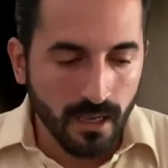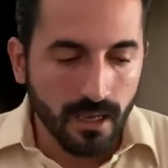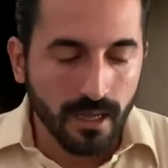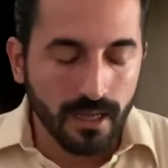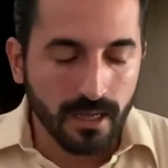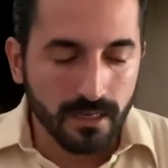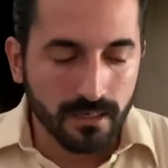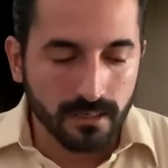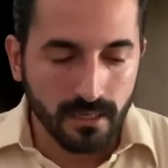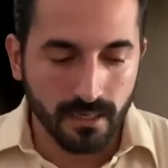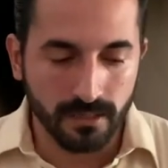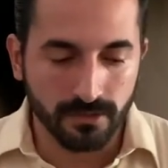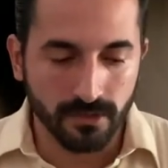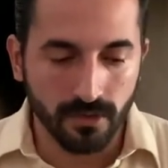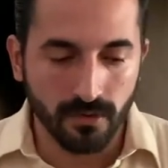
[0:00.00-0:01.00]
And
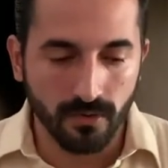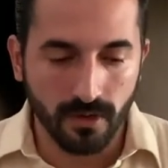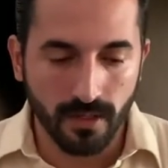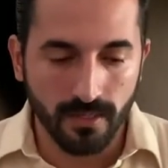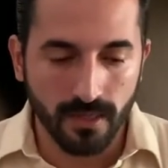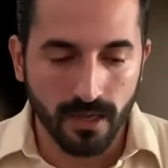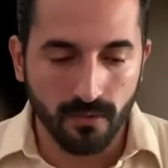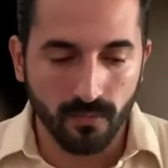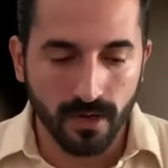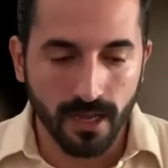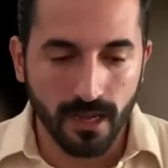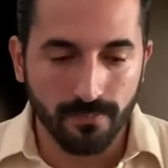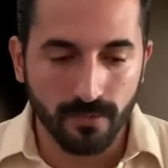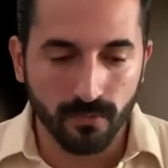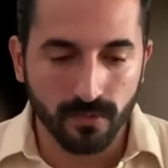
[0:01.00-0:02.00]
so then what
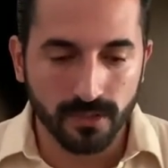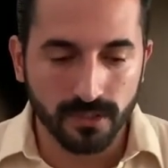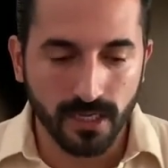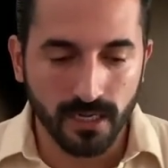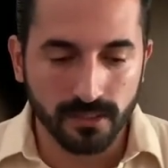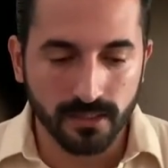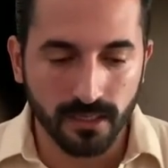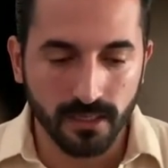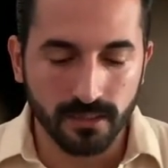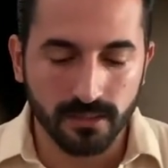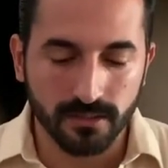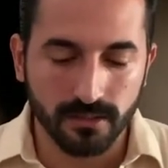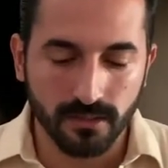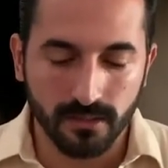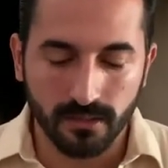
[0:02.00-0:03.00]
happened with salsa is
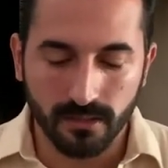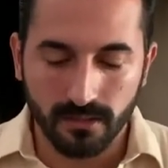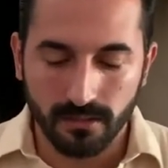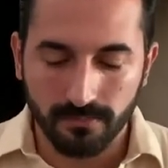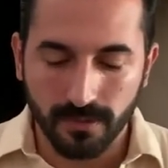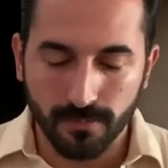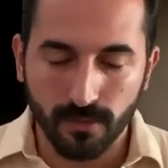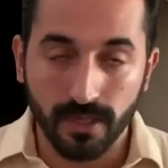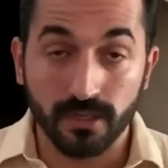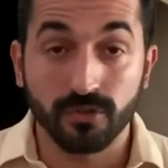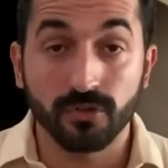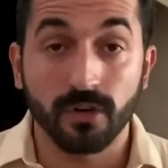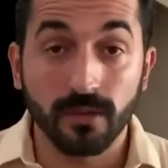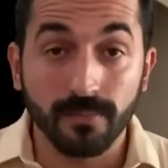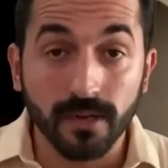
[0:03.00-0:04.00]
people like
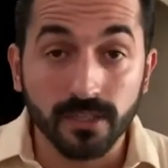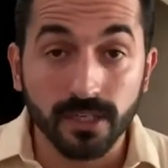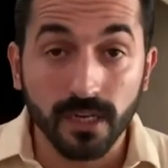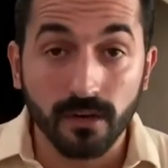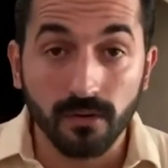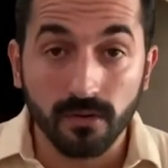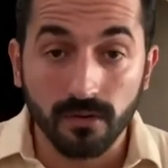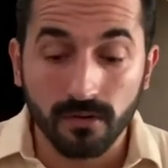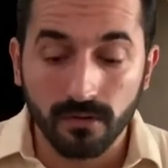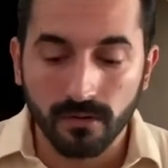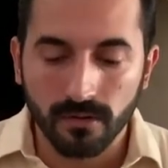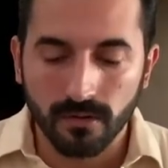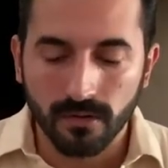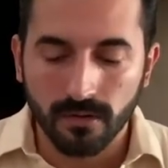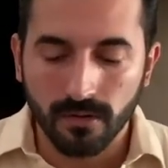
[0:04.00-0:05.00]
Johnny Pacheco
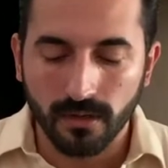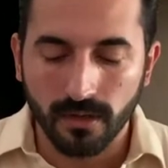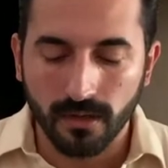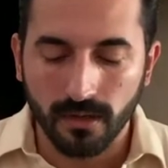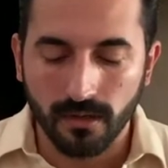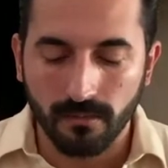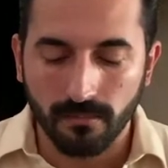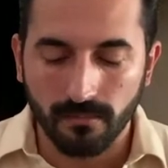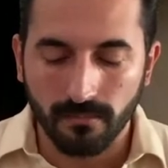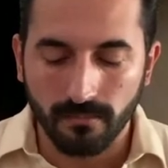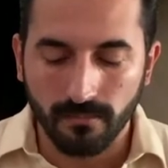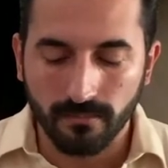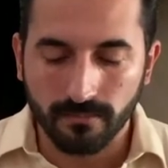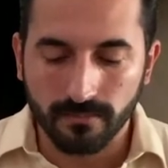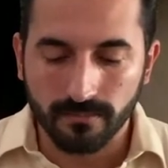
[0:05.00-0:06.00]

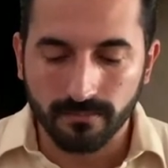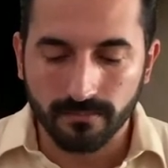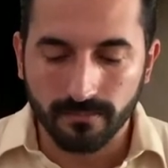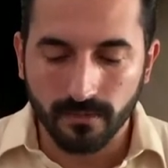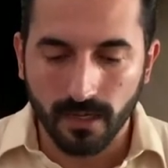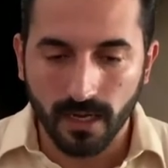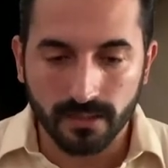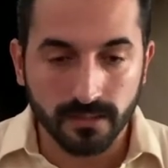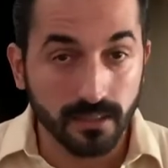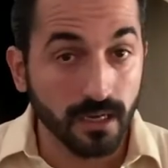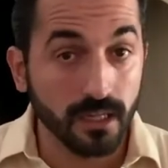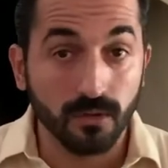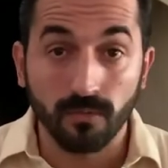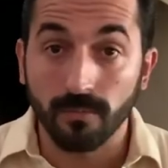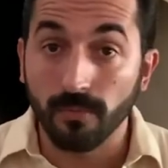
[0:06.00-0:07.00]
got
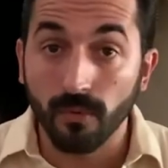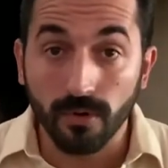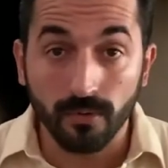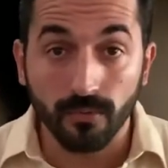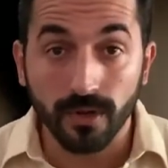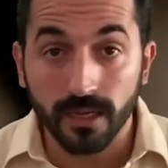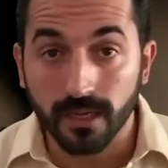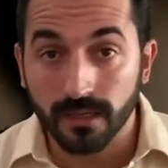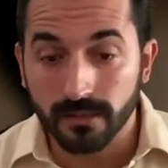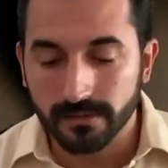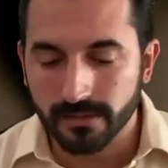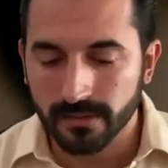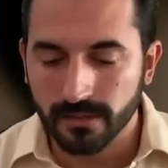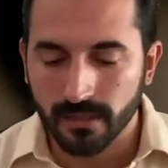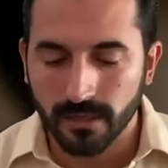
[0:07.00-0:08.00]
together with Puerto
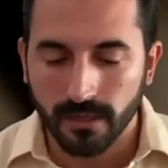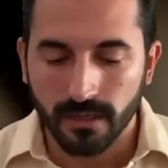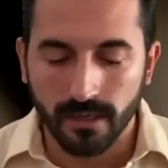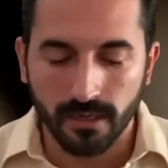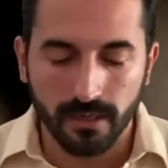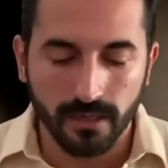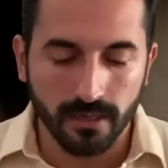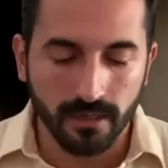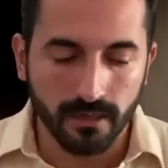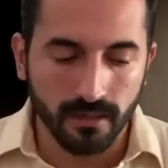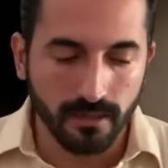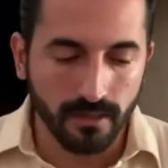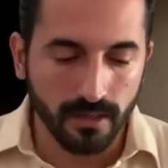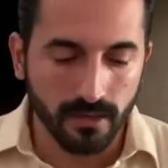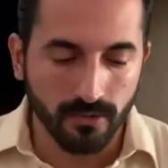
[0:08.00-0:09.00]
Ricans, and
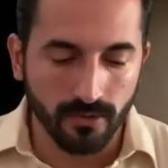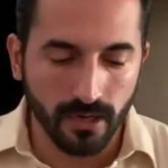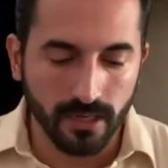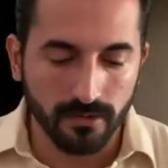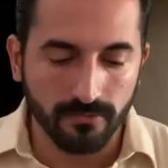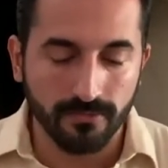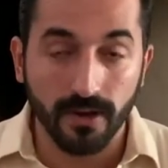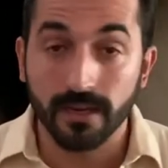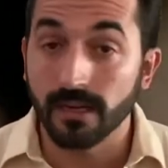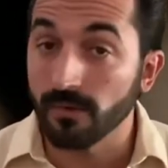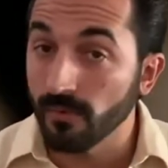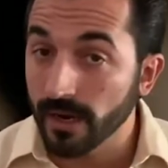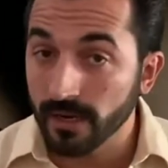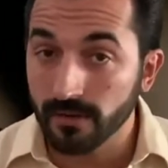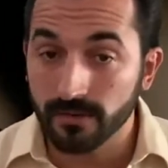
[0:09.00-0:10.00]
they created Fania
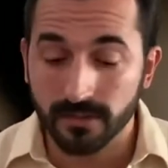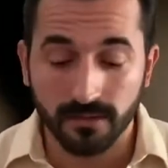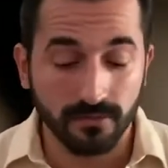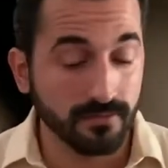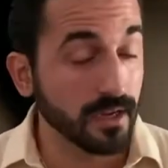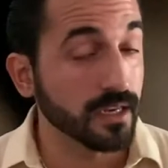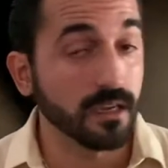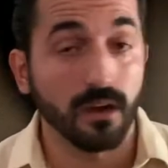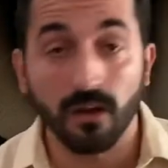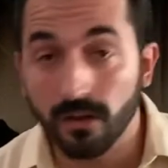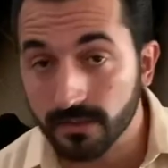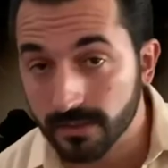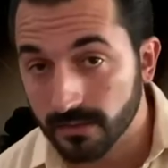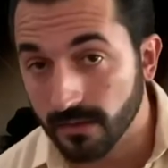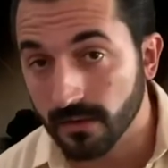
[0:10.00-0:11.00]
Records and the Fania
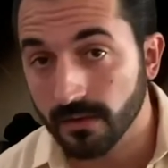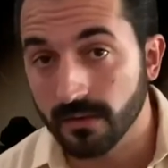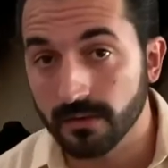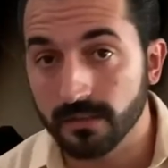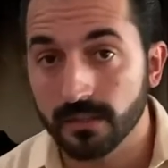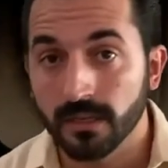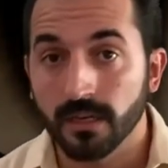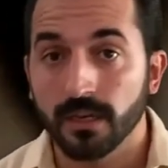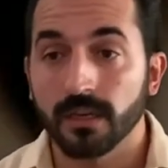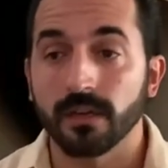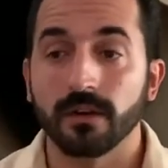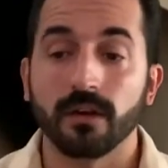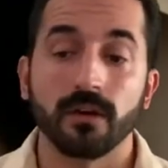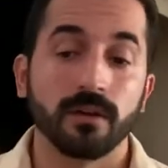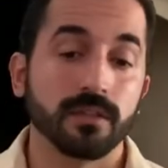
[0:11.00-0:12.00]
All-Stars, you
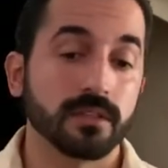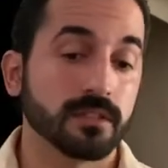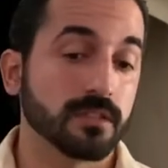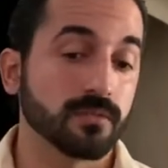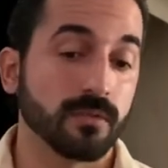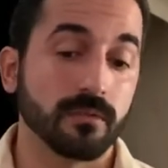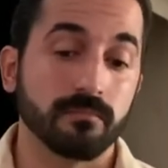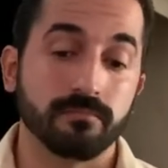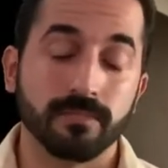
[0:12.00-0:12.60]
know, and this is when